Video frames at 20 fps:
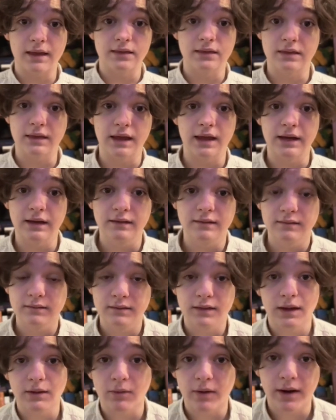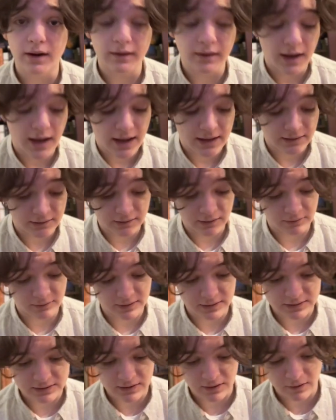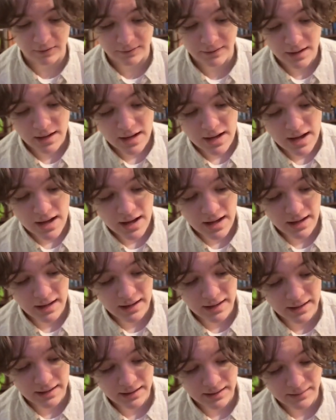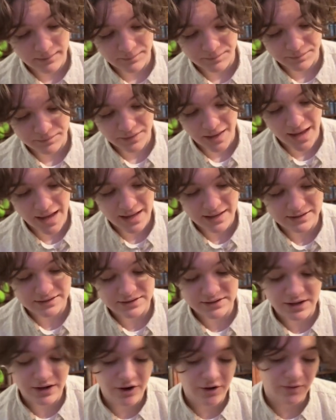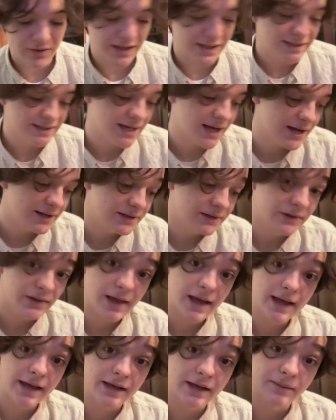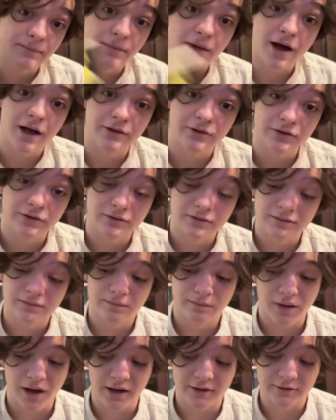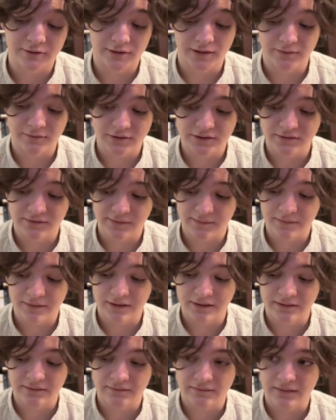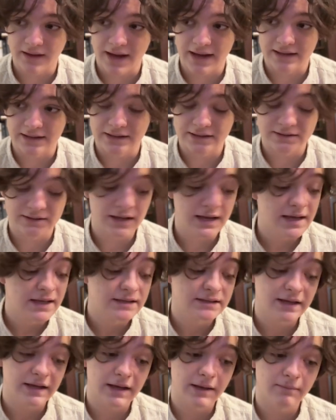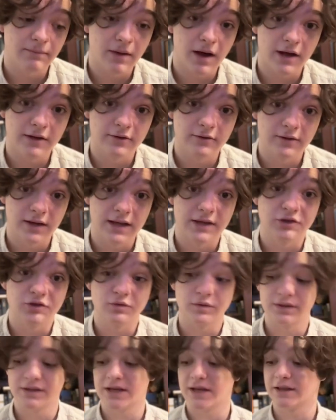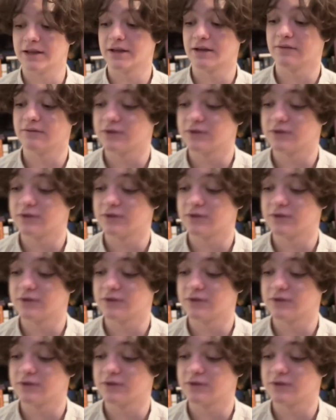thing they wear. I don't know what it's called. And so it's kind of like a modern, it was from the 80s. It's like a modern-ish retelling of